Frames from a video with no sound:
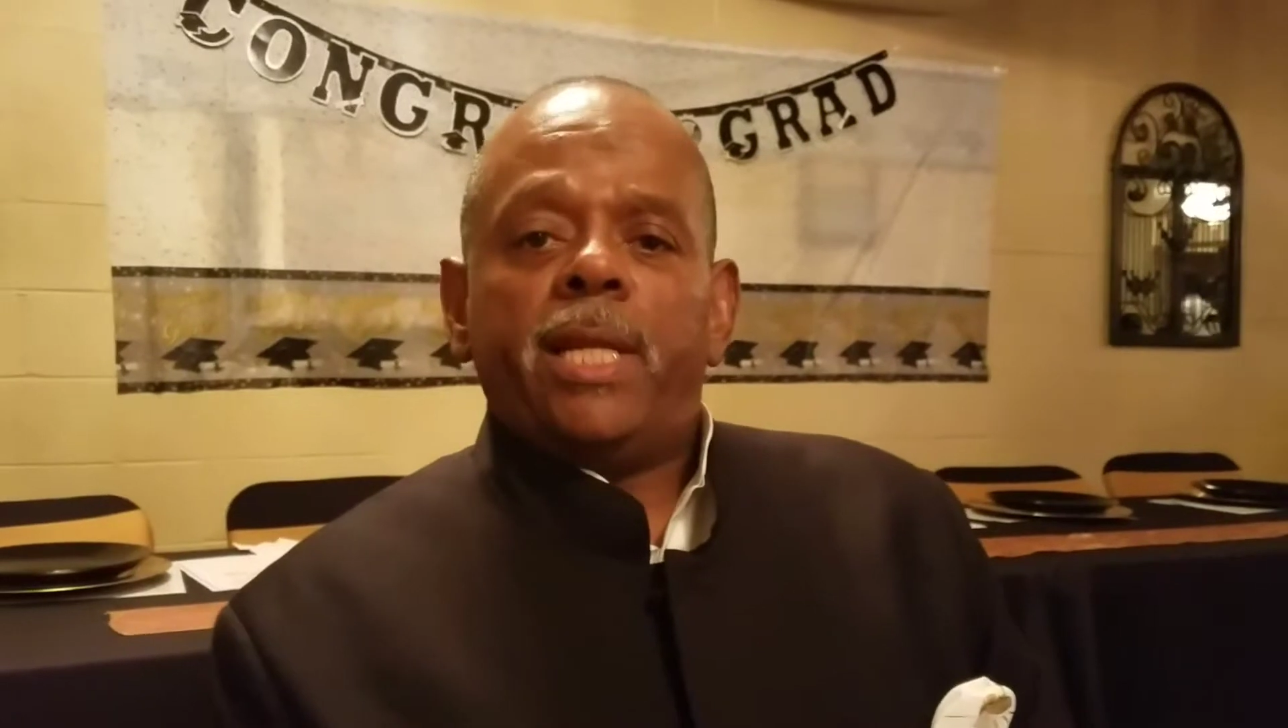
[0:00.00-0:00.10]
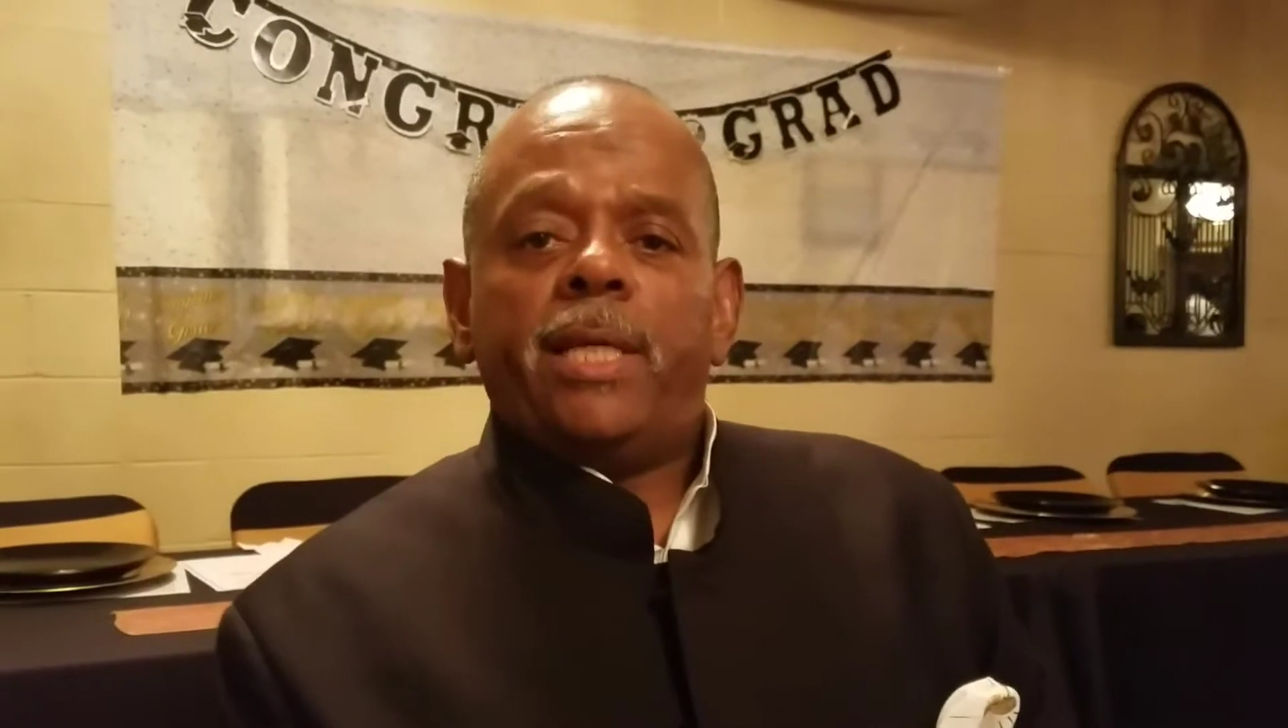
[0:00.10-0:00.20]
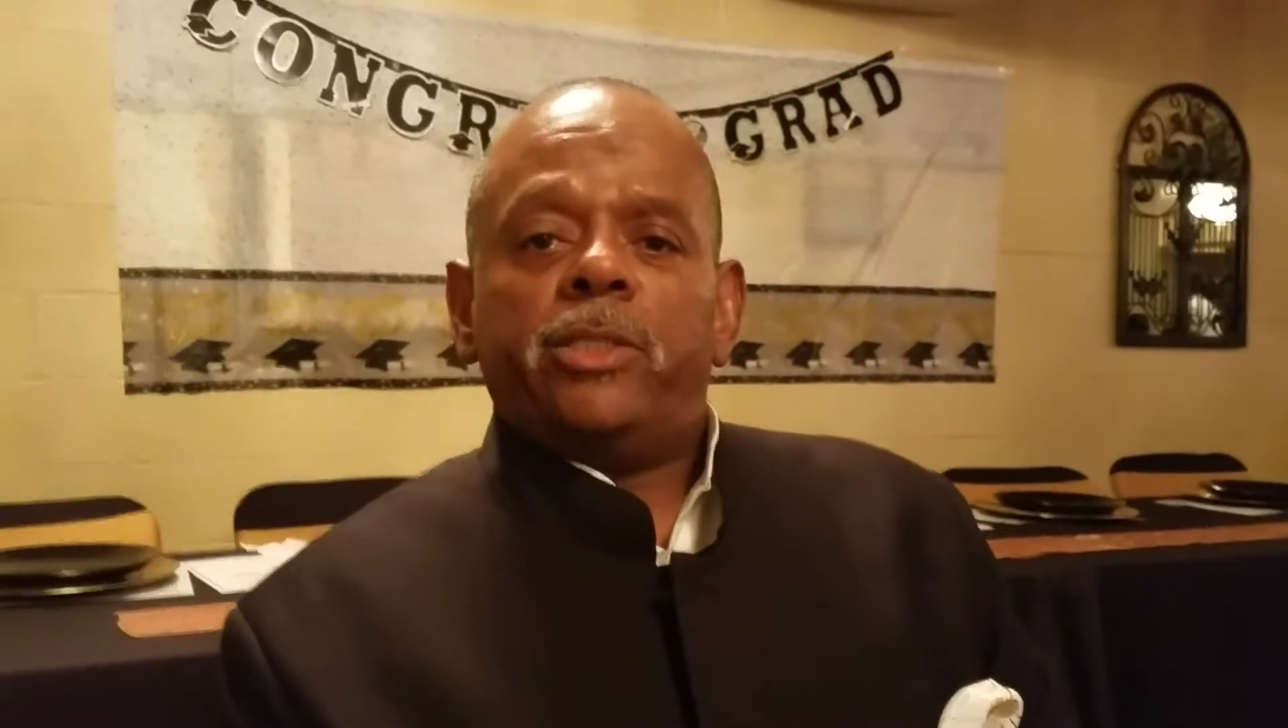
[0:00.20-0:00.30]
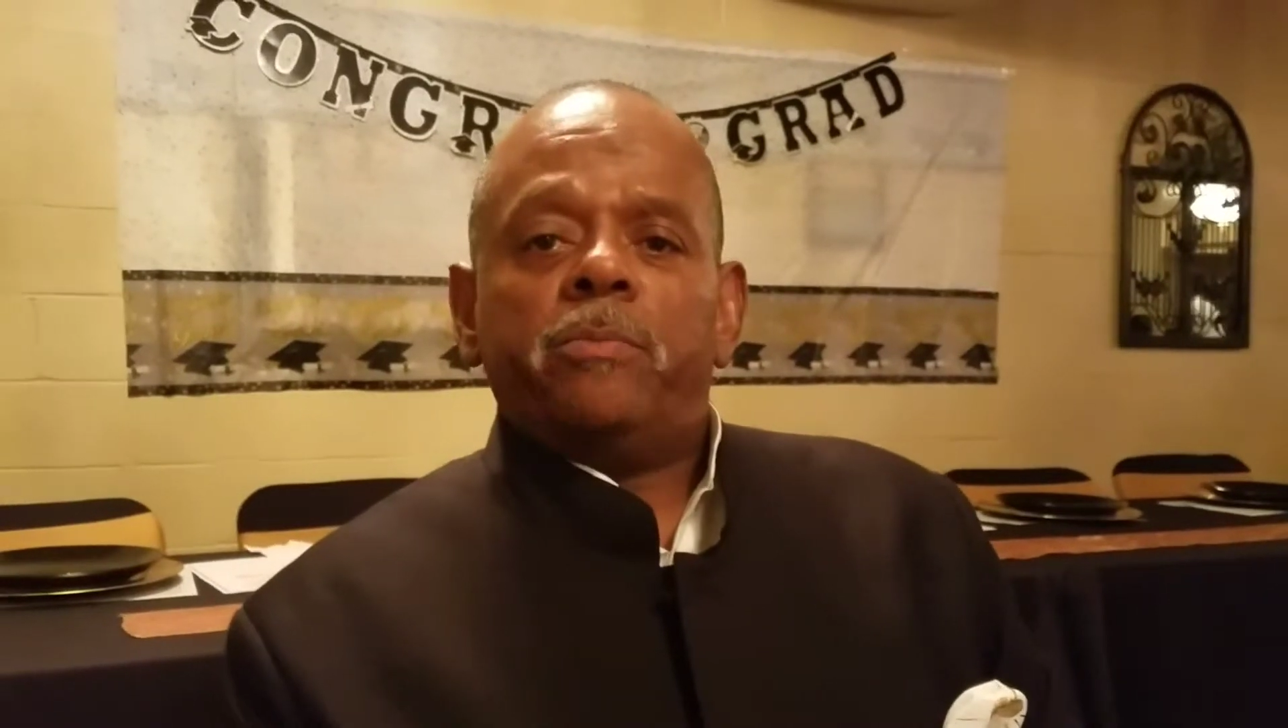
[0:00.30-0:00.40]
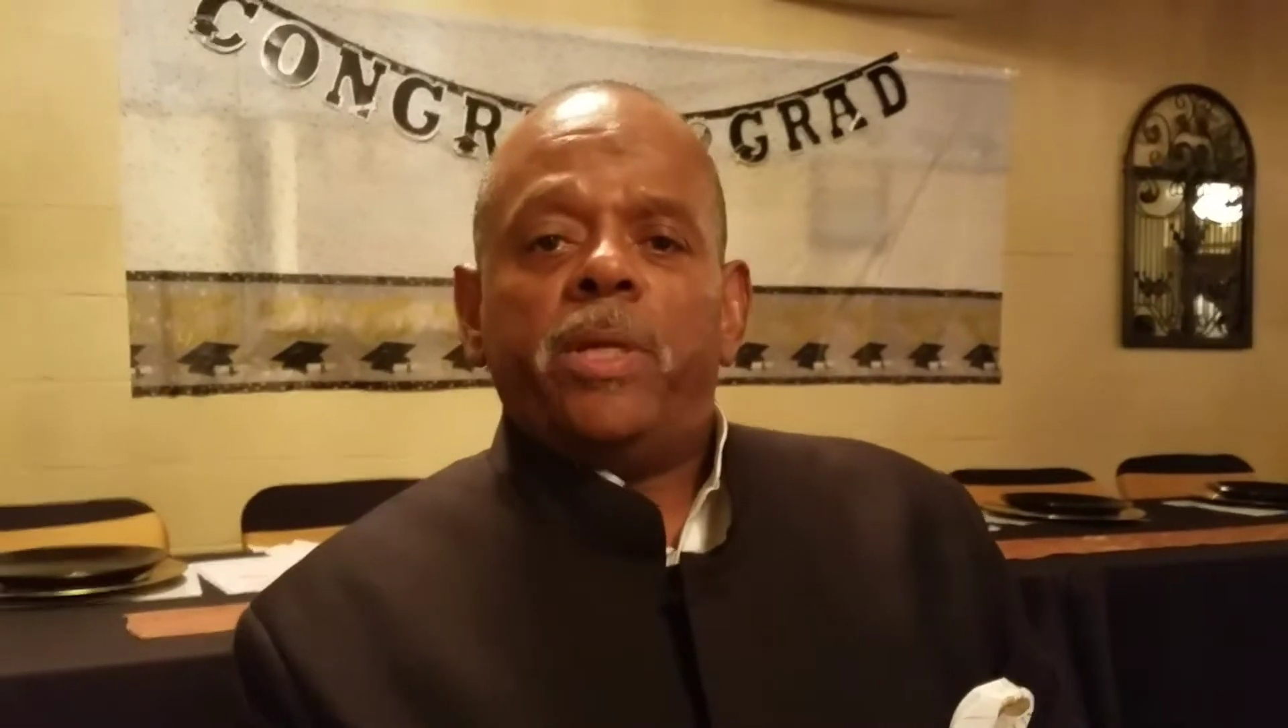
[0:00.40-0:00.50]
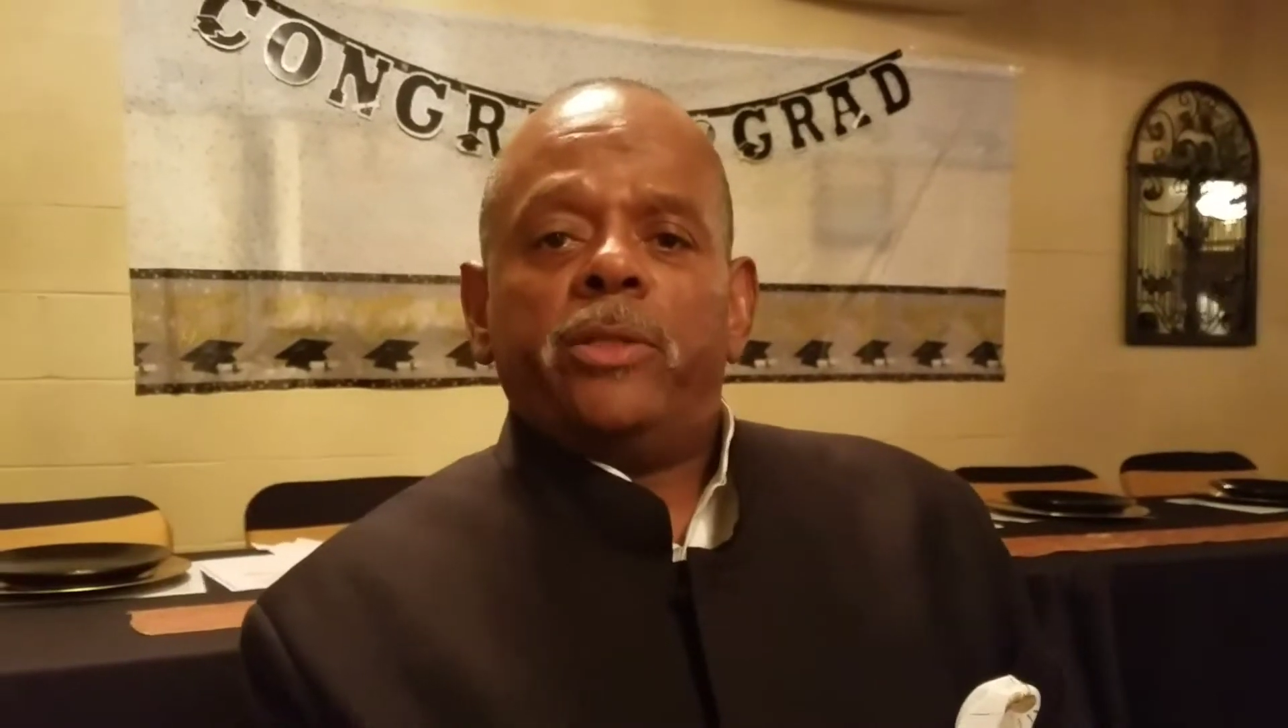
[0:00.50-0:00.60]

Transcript: Connection